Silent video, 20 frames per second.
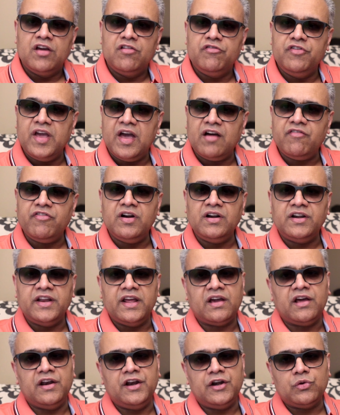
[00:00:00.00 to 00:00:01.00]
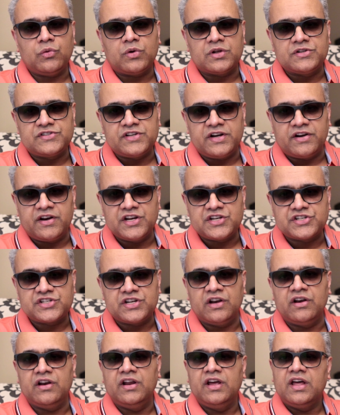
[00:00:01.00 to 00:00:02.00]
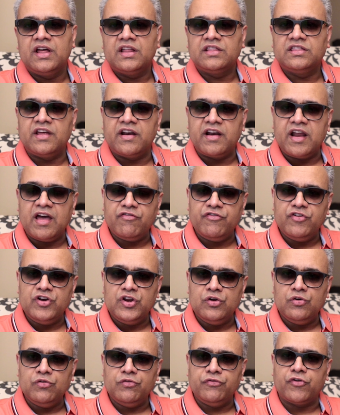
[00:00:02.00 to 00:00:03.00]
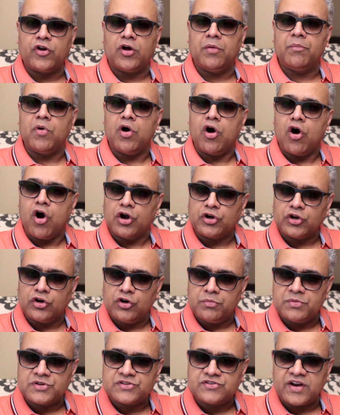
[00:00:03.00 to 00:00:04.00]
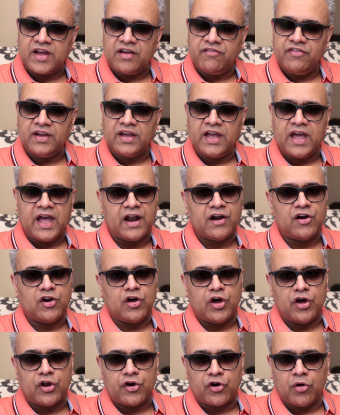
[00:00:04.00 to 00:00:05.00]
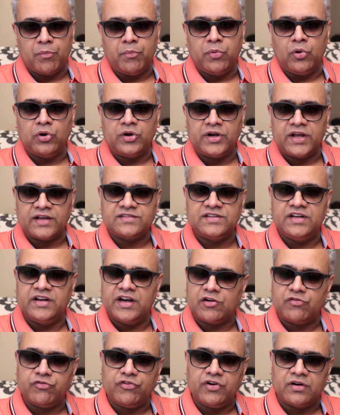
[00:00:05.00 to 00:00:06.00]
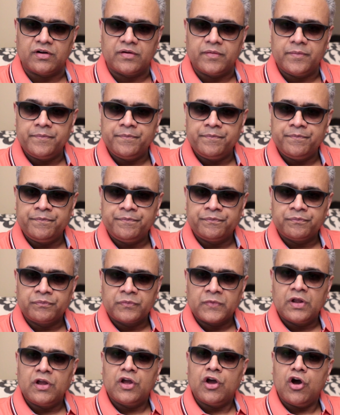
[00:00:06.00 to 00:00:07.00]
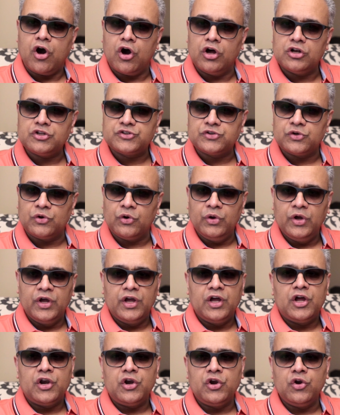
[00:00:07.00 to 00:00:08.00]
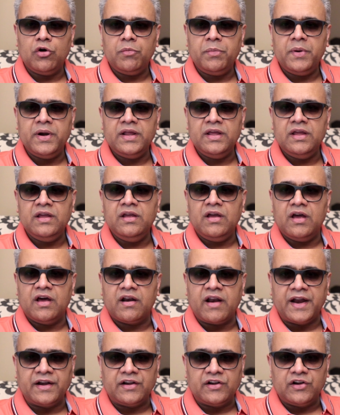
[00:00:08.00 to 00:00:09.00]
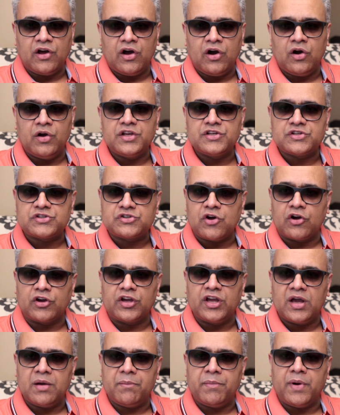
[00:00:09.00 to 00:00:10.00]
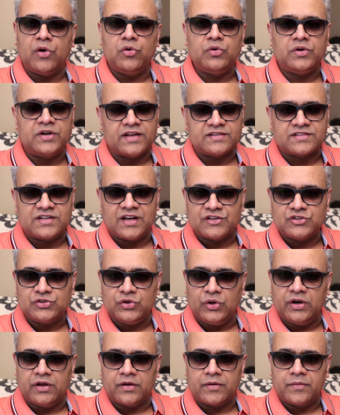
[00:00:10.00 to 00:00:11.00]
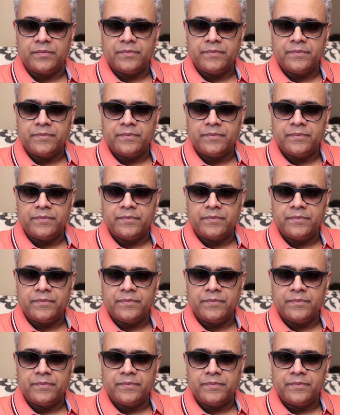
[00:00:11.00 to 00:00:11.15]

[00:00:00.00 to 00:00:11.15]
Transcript: We haven't taken into consideration the revenue from autonomous driving and robo-taxi network. Also, nobody right now is talking about Tesla Solar.